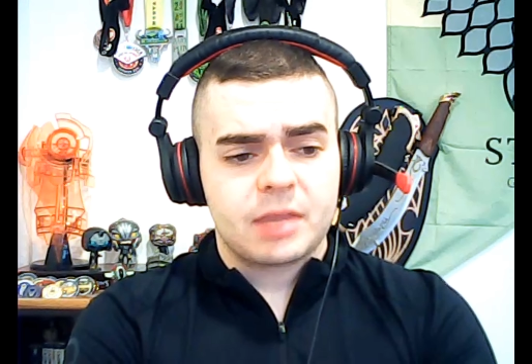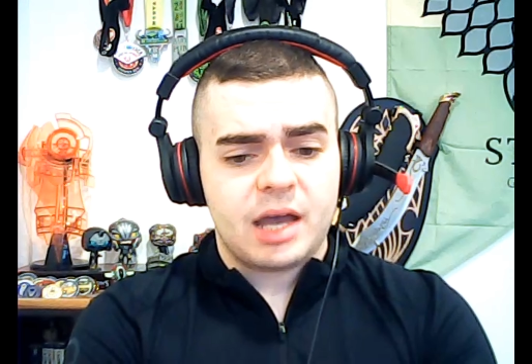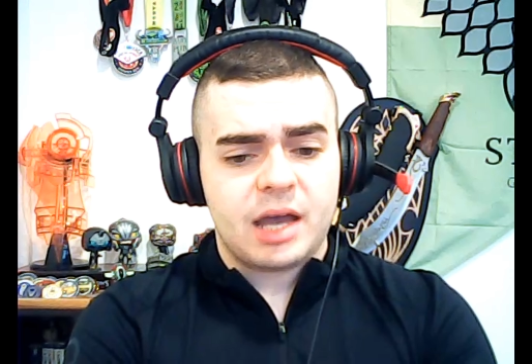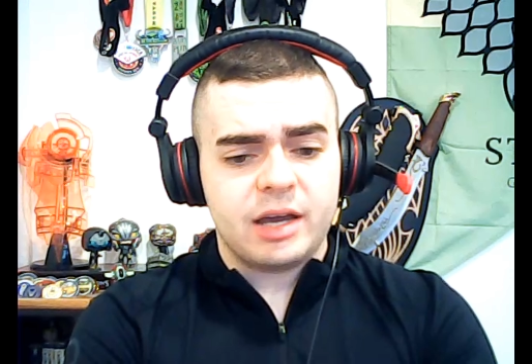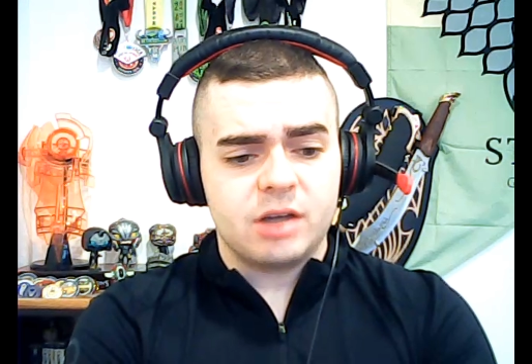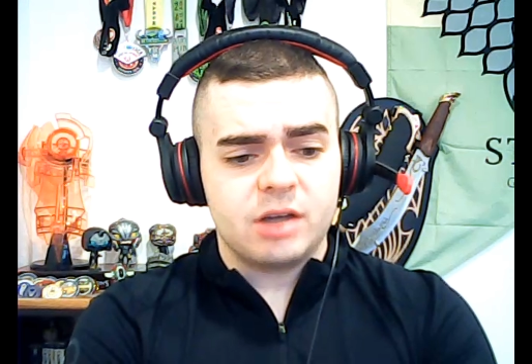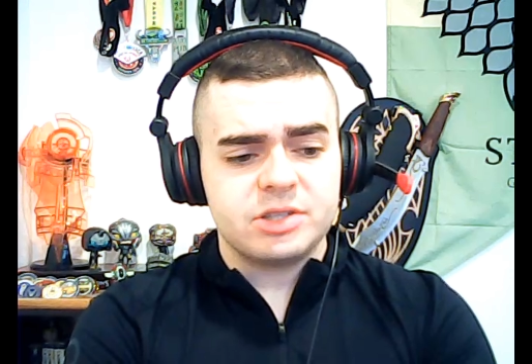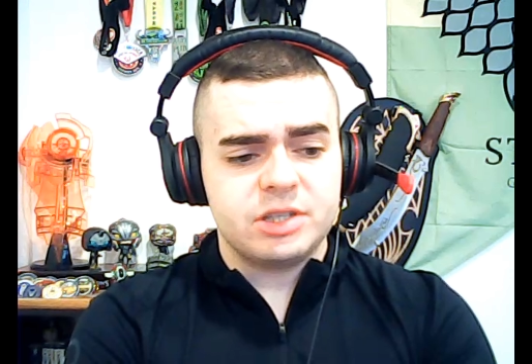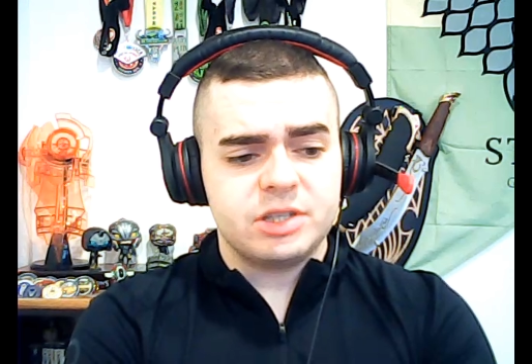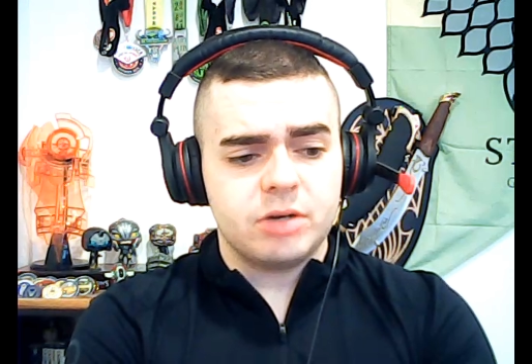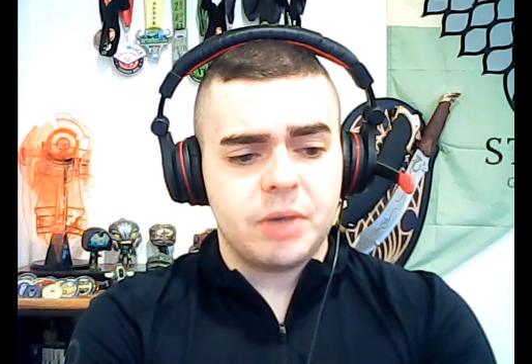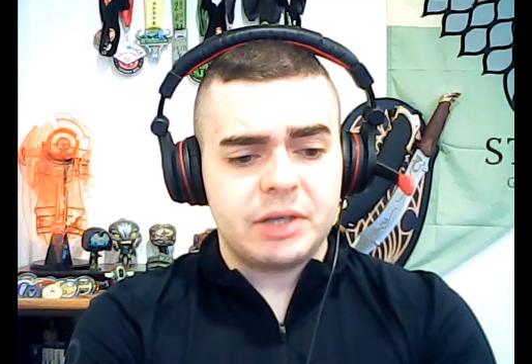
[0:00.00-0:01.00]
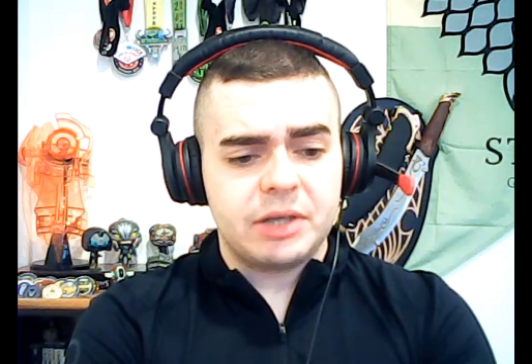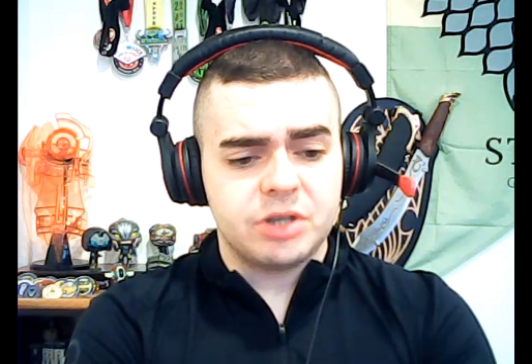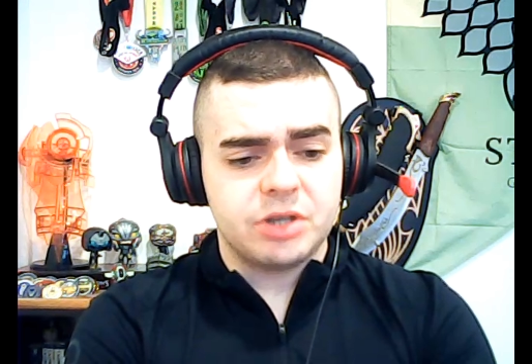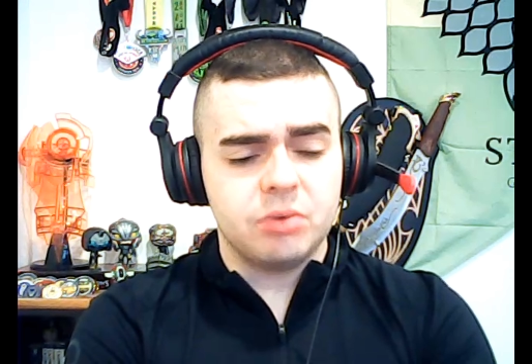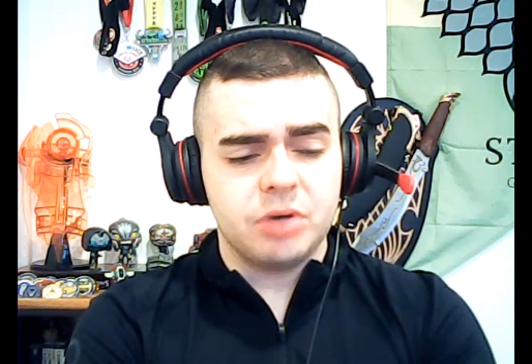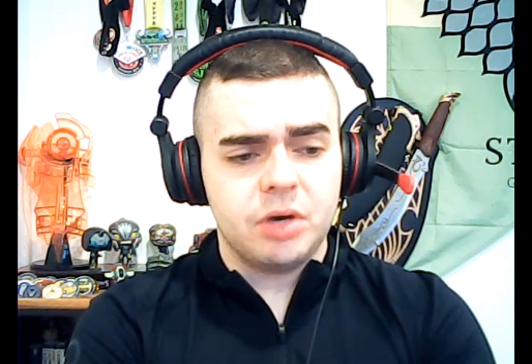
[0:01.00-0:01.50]
I honestly don't know. I
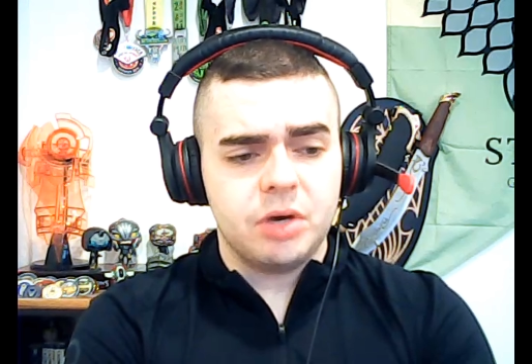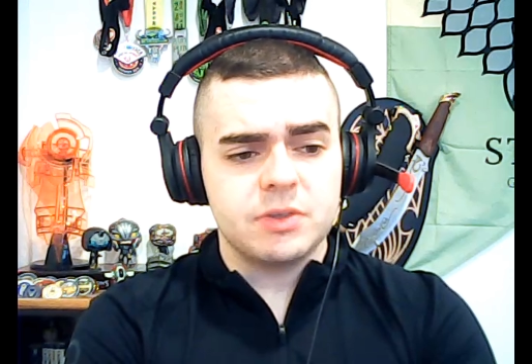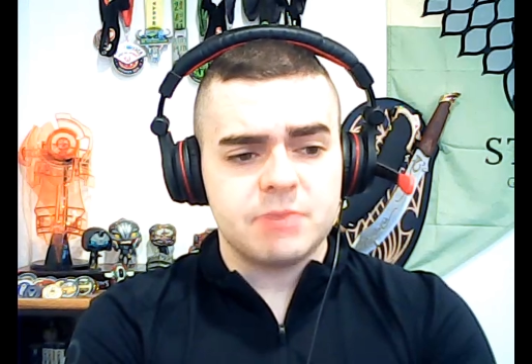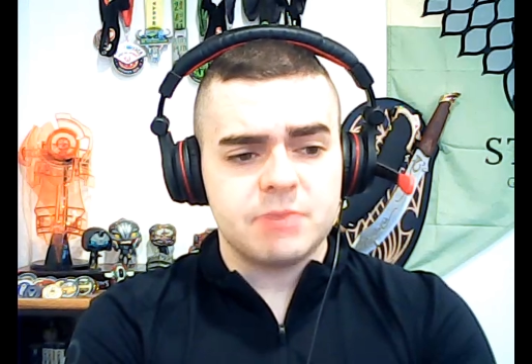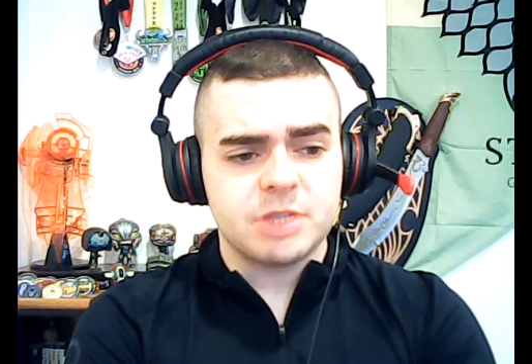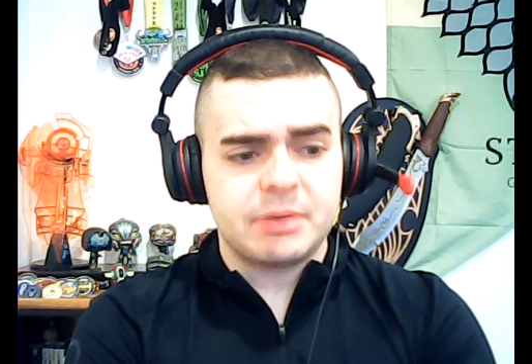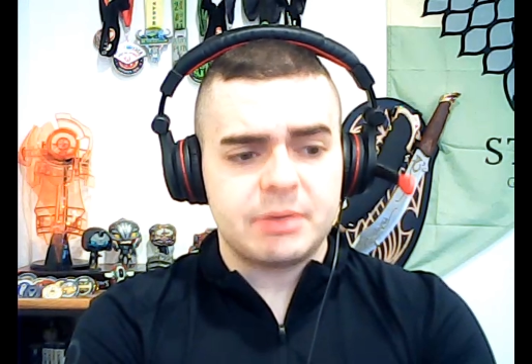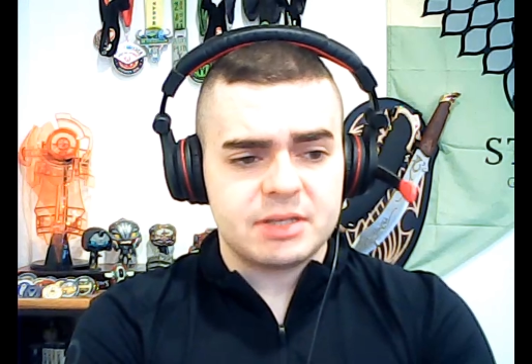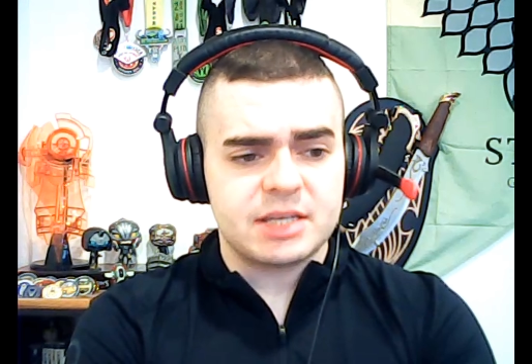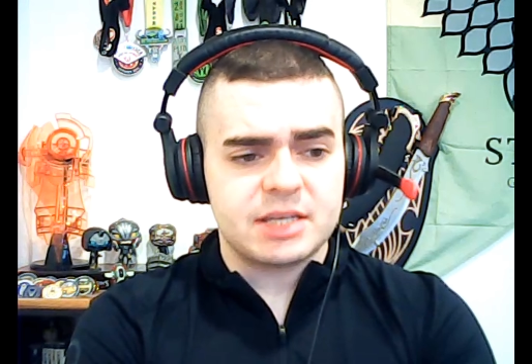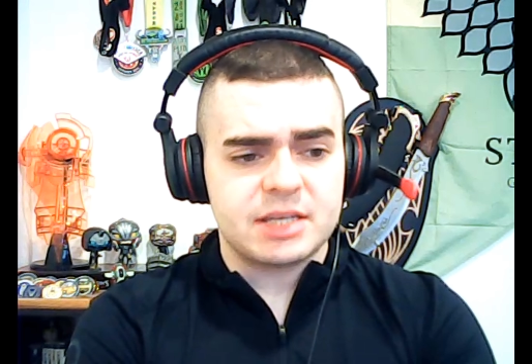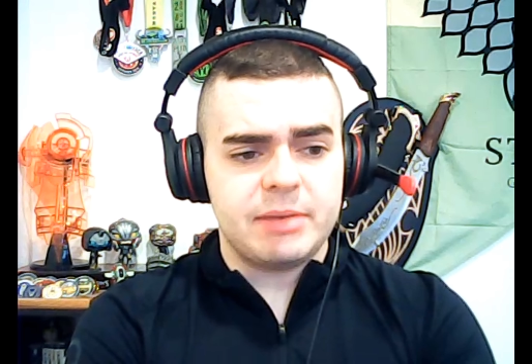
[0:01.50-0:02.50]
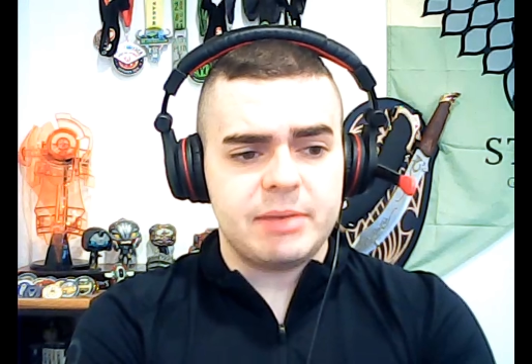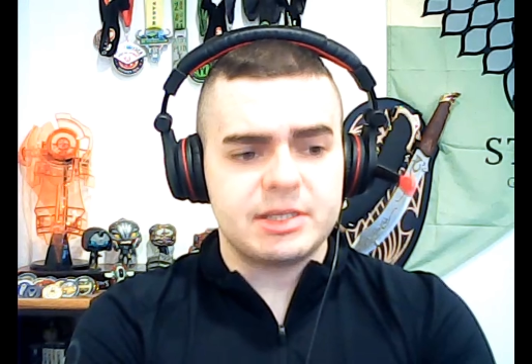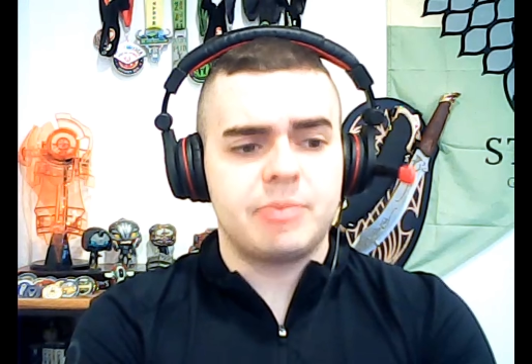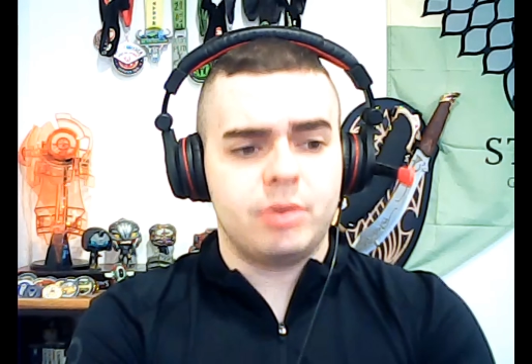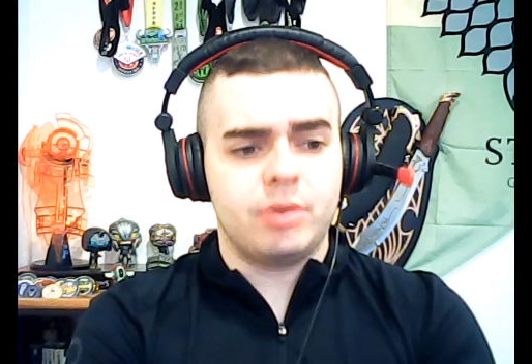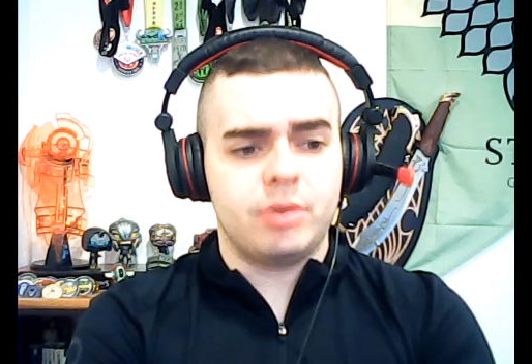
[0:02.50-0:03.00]
don't know as much about this game as I
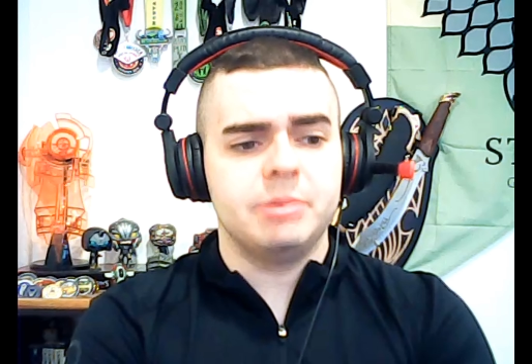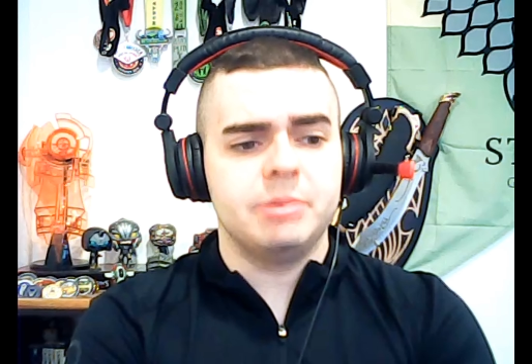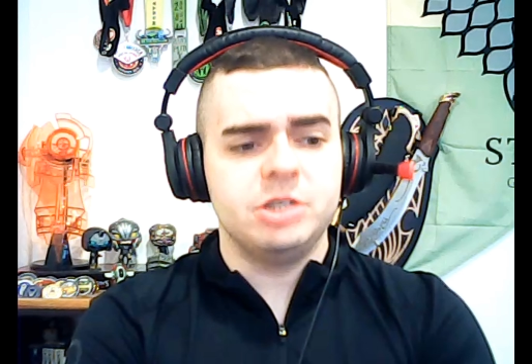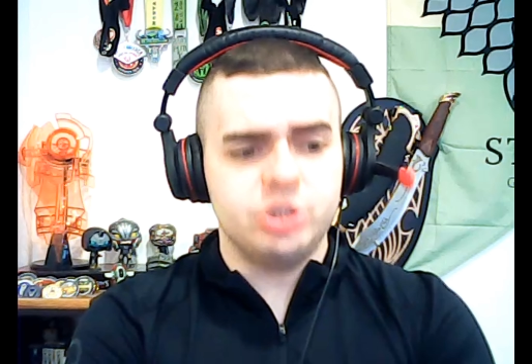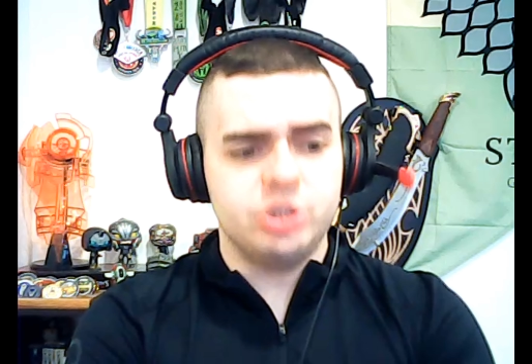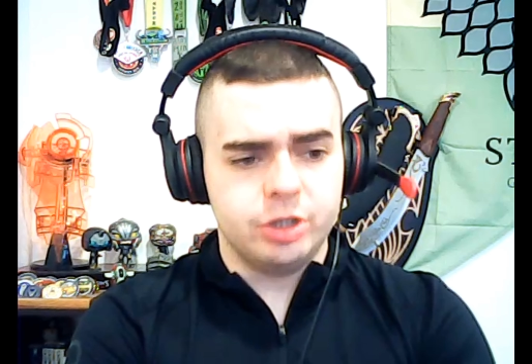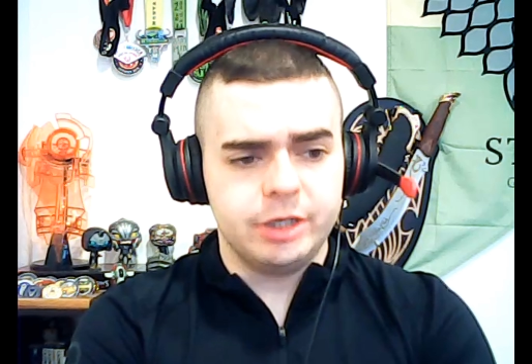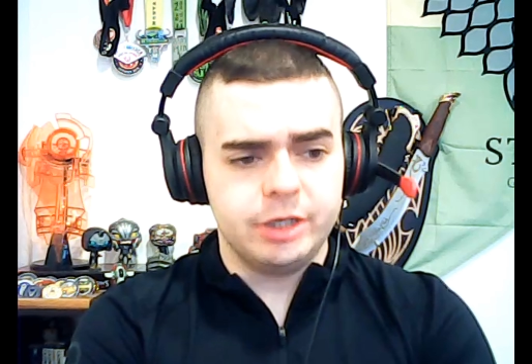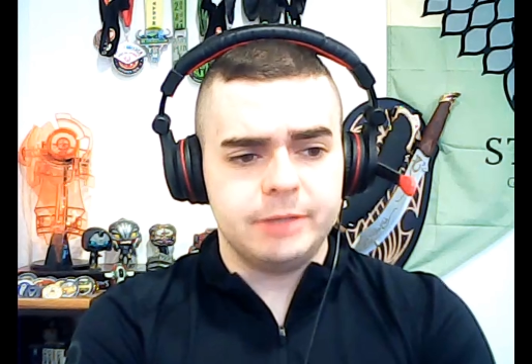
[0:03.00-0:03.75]
probably should.